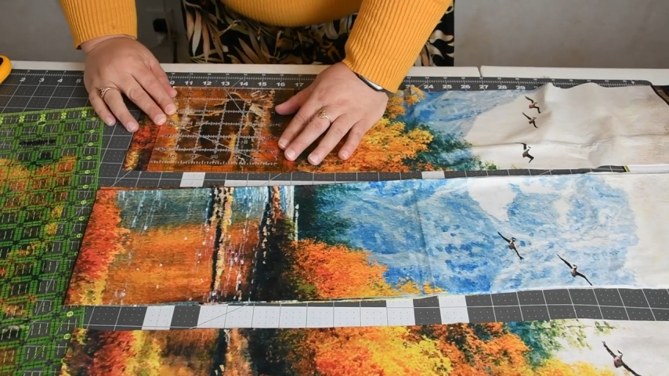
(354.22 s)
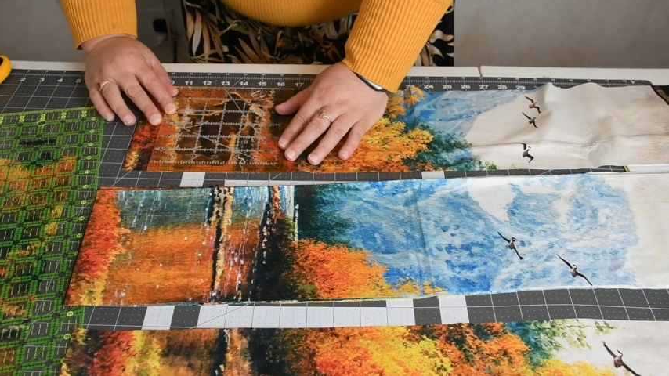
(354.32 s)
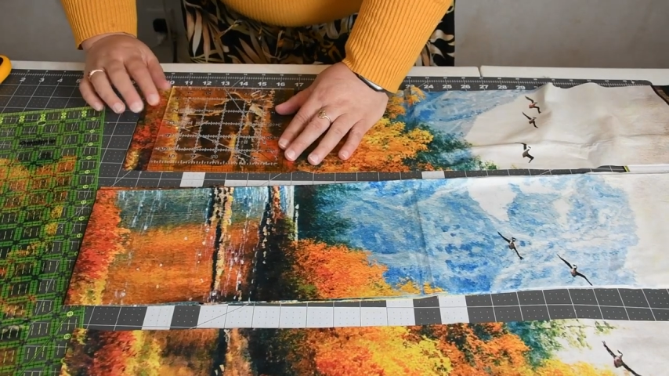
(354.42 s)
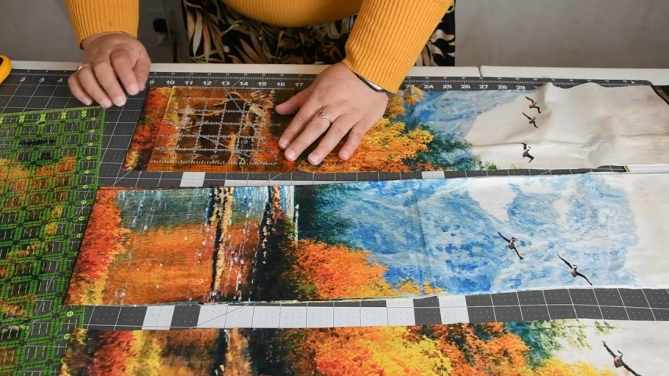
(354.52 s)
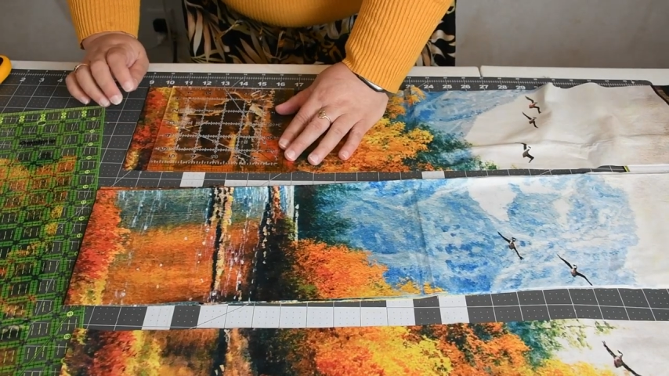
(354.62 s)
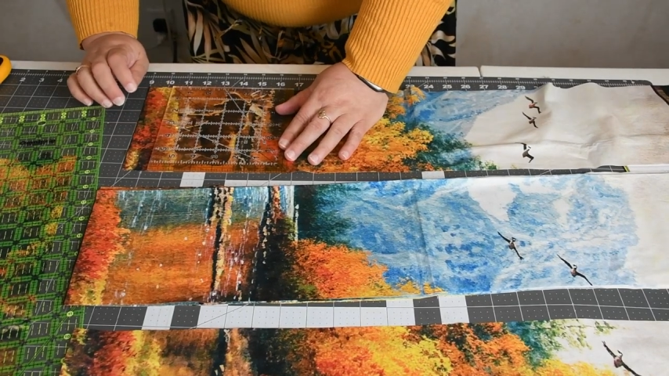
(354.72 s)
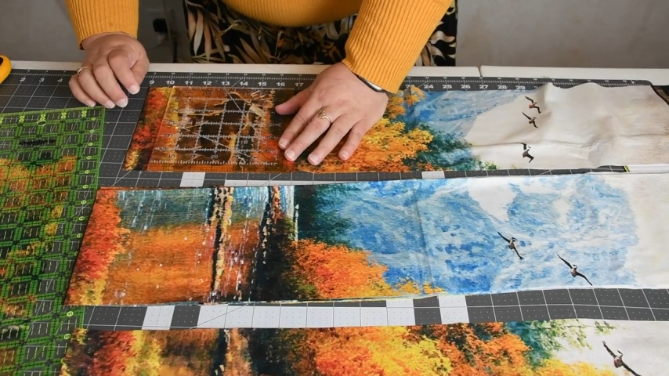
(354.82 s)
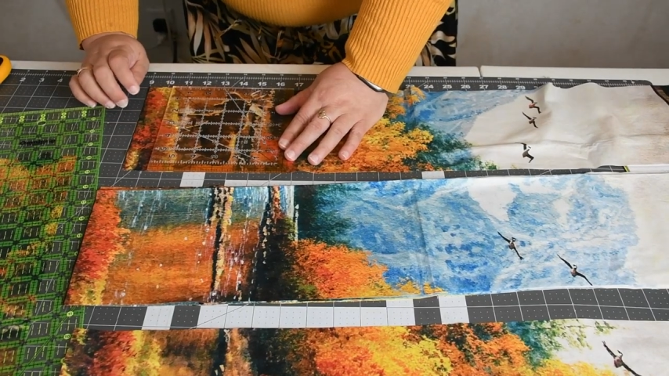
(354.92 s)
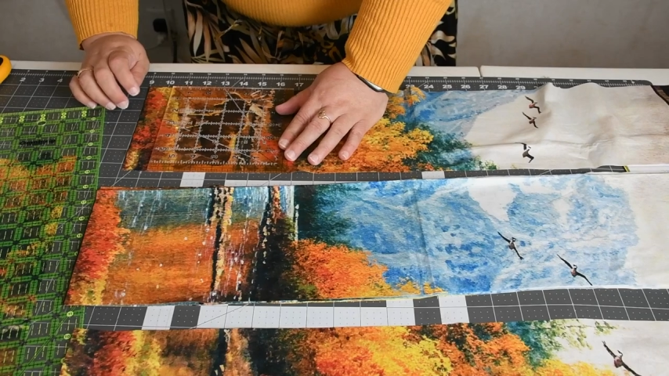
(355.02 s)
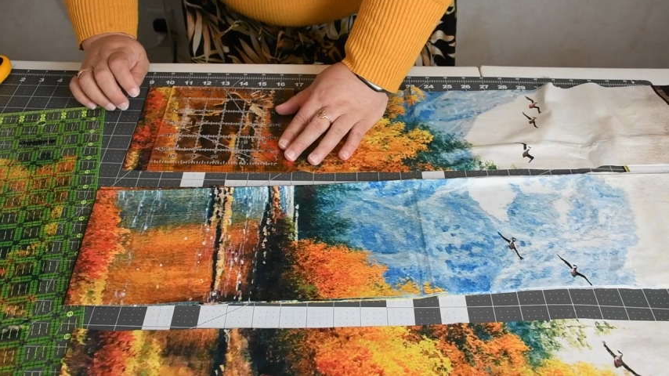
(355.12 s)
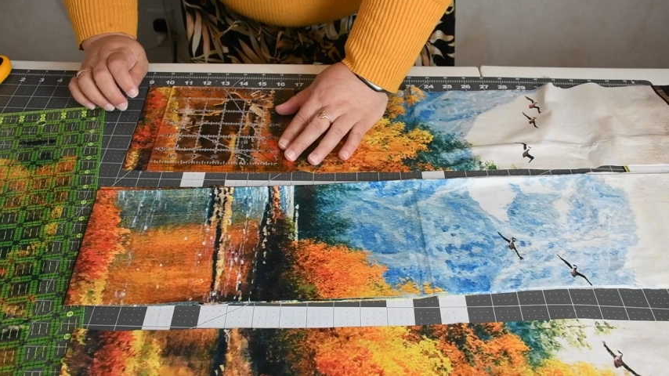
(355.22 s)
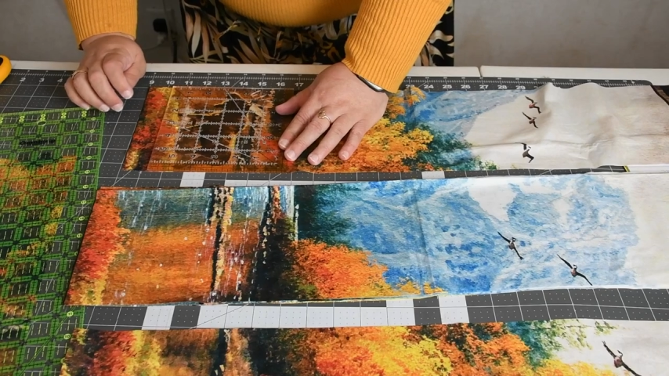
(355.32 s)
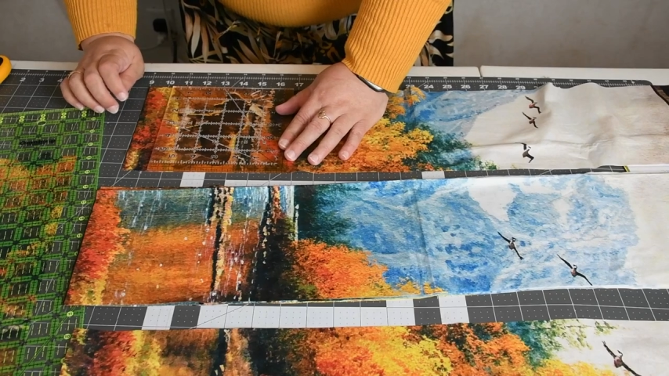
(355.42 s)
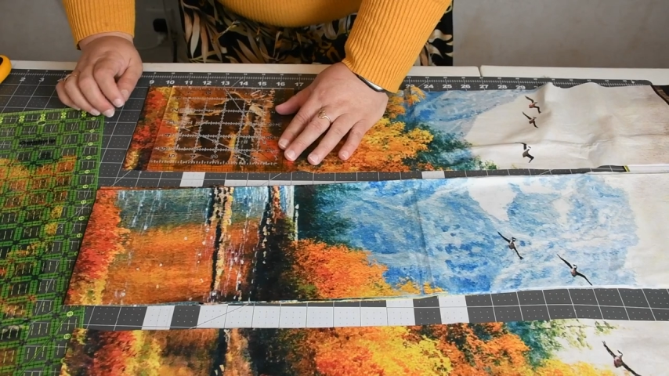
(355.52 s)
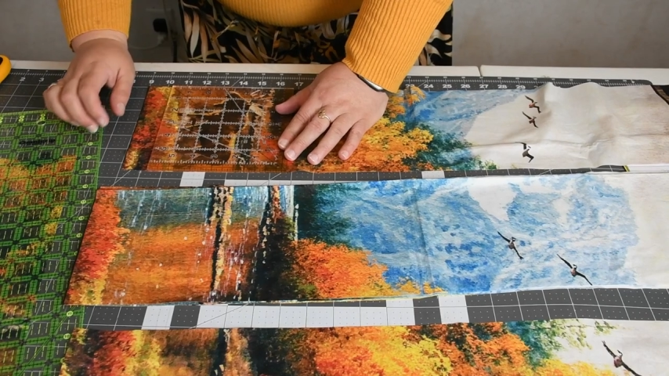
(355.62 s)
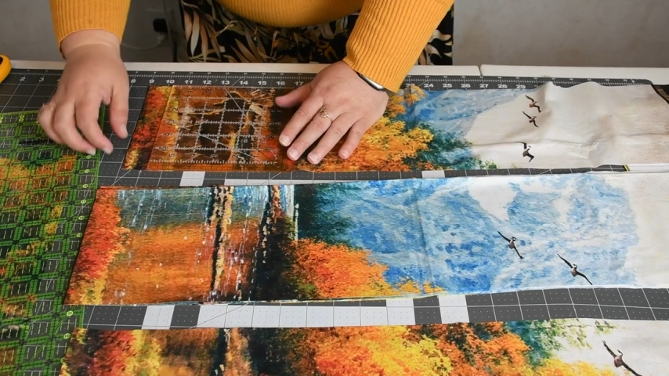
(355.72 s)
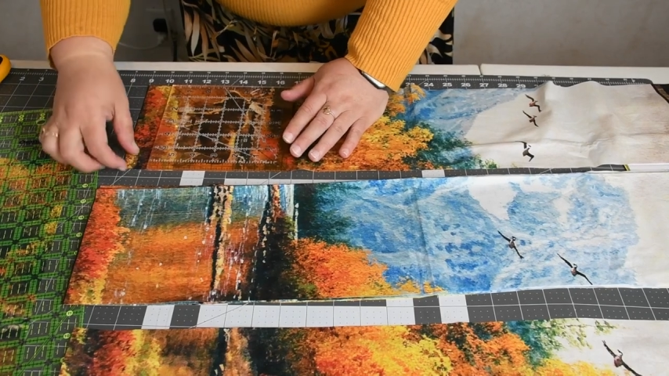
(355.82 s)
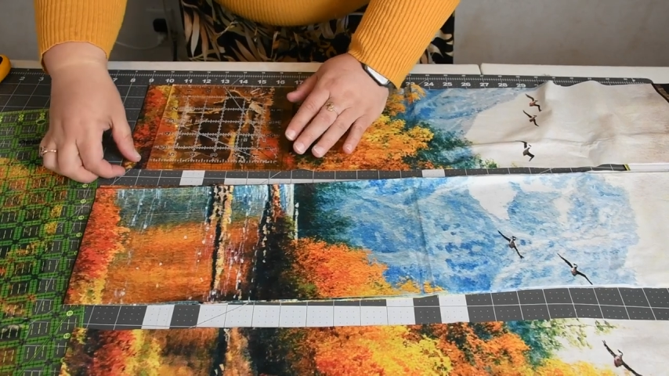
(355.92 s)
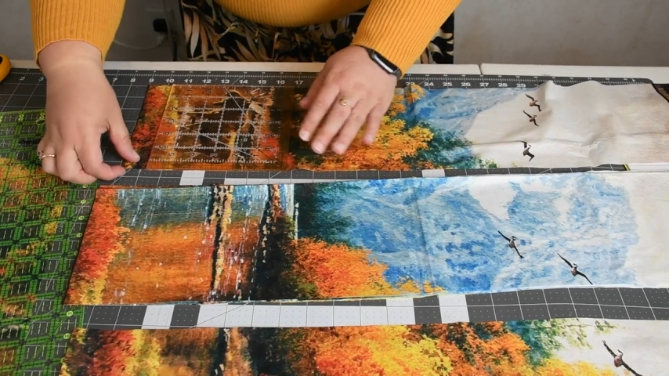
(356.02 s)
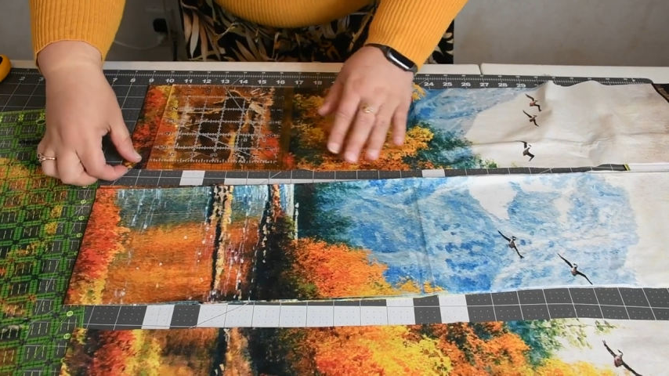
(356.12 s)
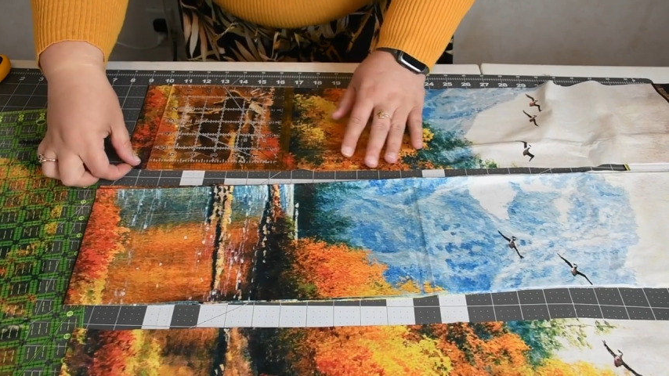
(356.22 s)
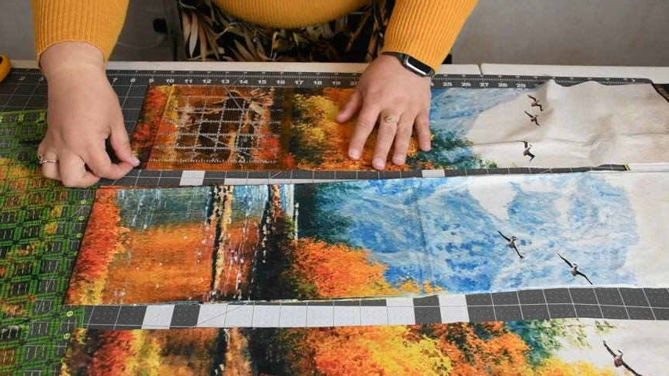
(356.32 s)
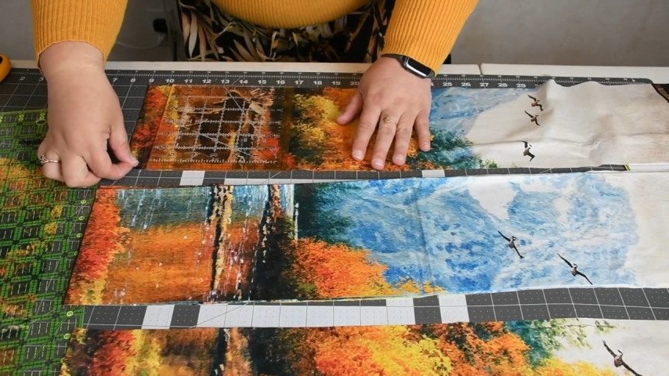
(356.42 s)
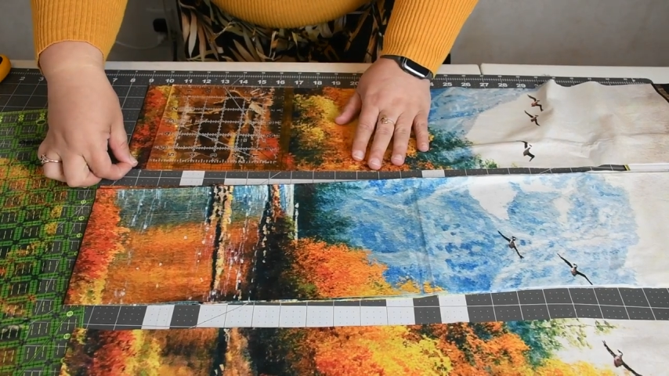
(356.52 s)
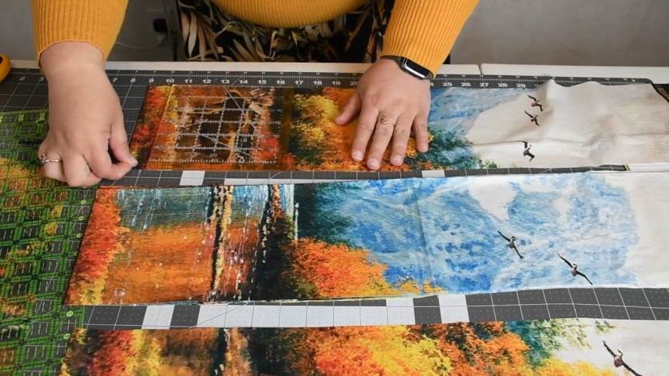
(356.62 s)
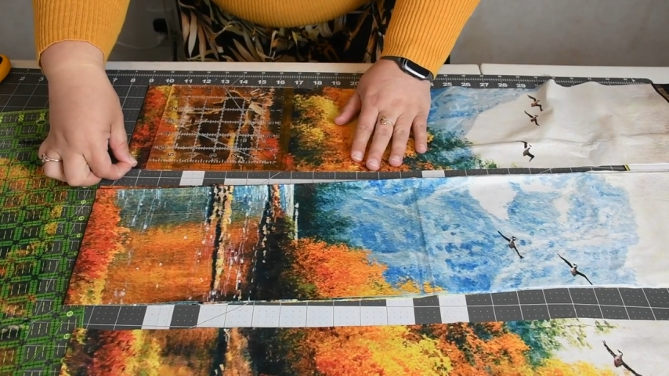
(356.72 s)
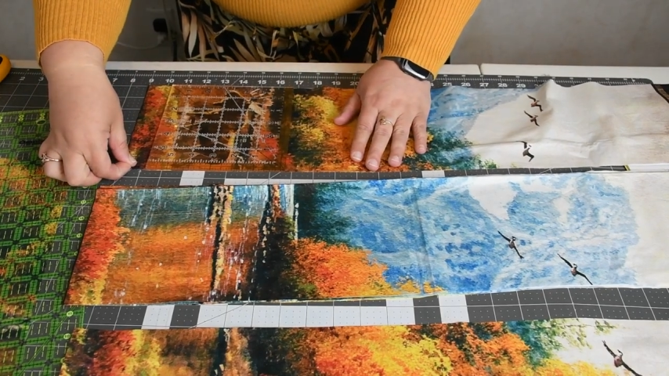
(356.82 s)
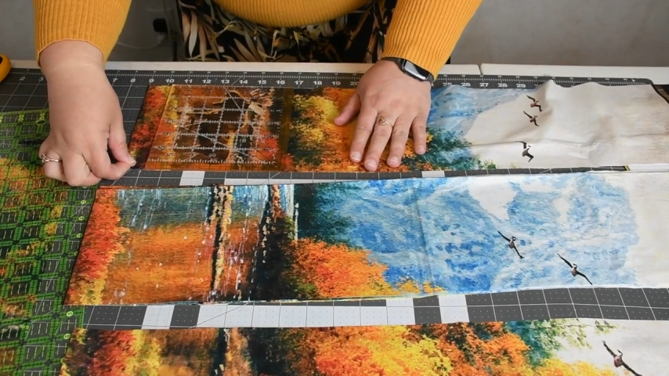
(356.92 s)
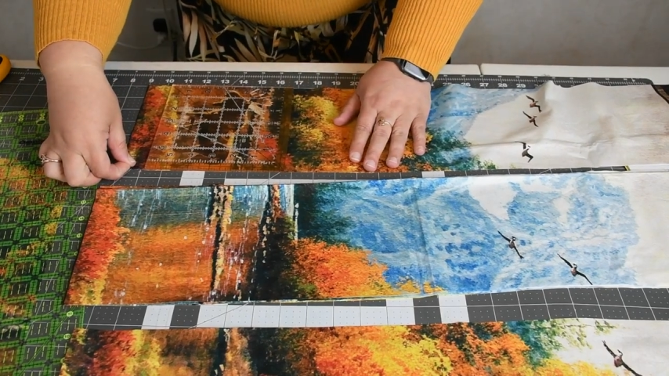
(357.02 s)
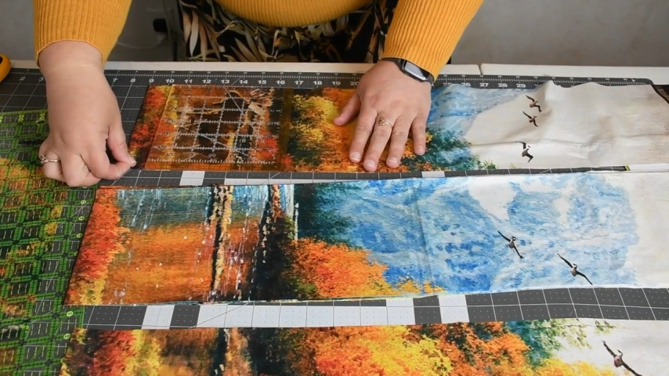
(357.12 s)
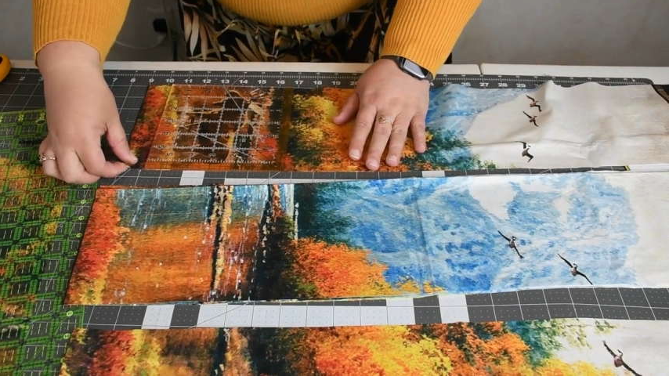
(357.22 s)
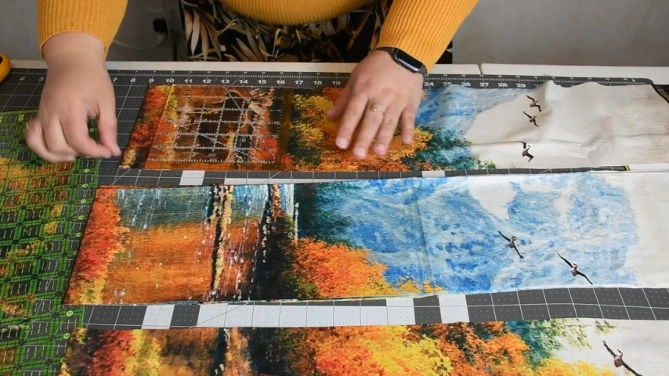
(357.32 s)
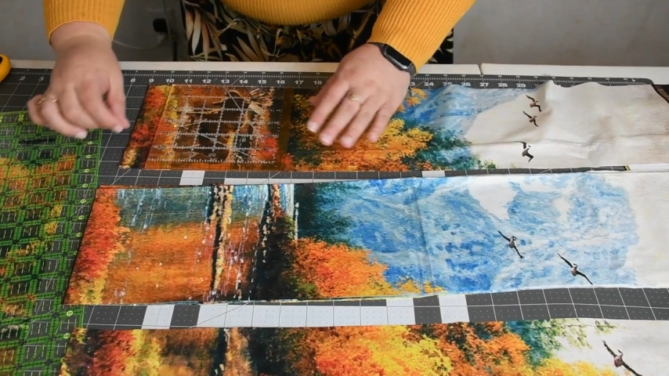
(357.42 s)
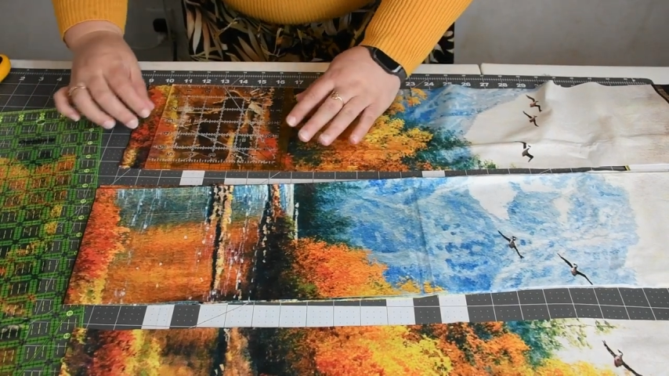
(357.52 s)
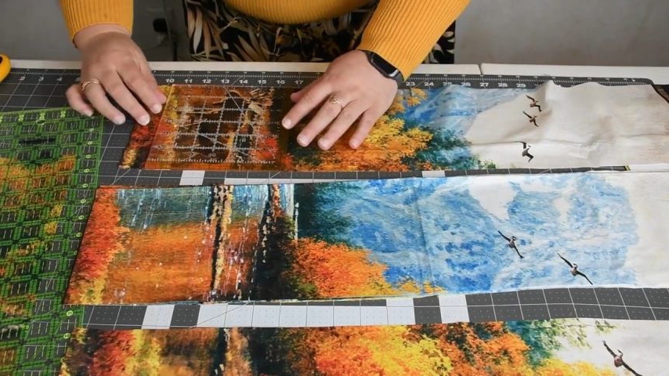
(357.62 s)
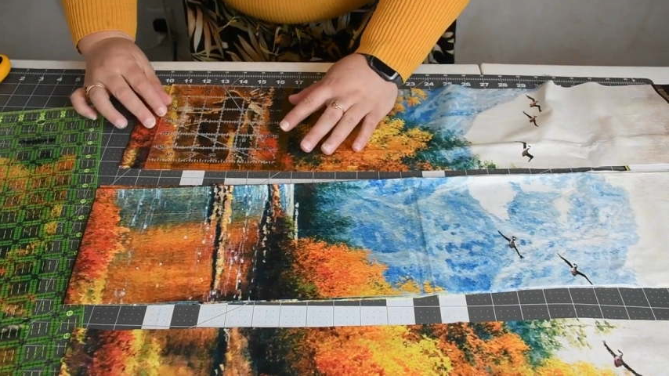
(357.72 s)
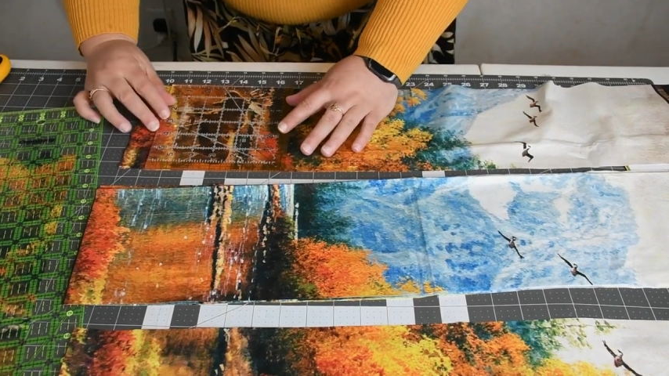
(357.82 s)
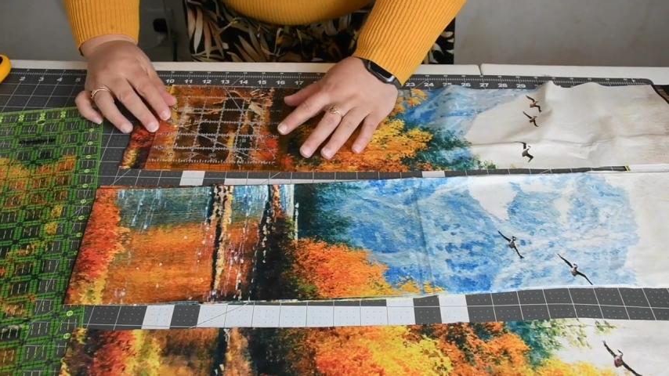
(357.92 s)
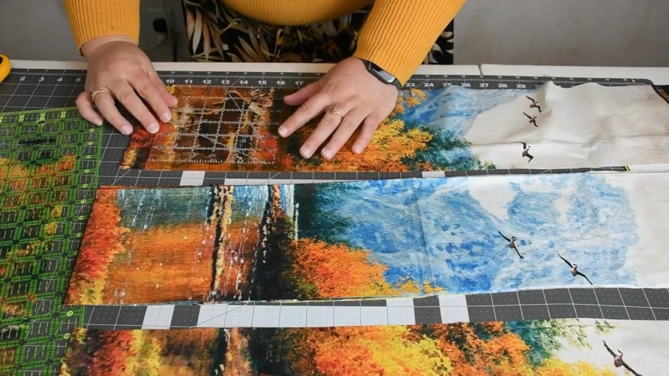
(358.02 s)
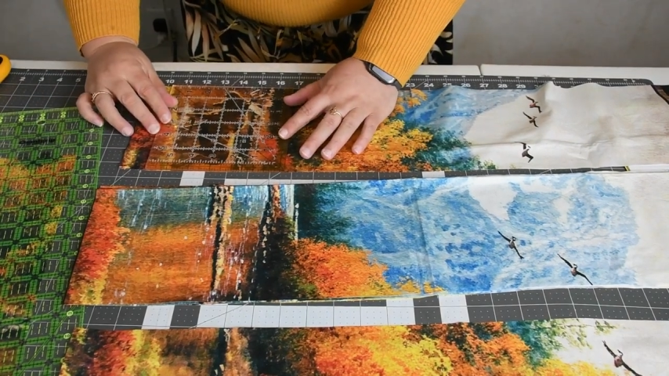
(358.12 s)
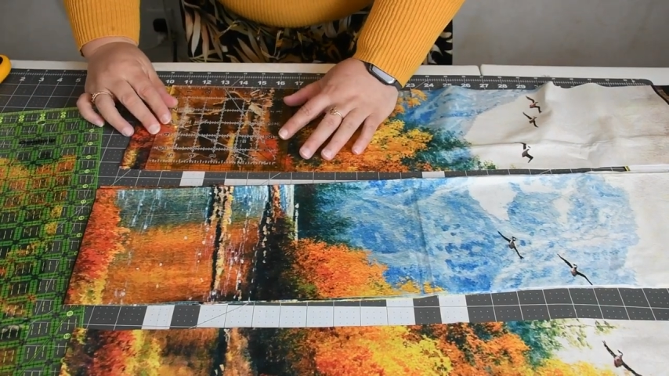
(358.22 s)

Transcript: Nobody's mouth can be seen.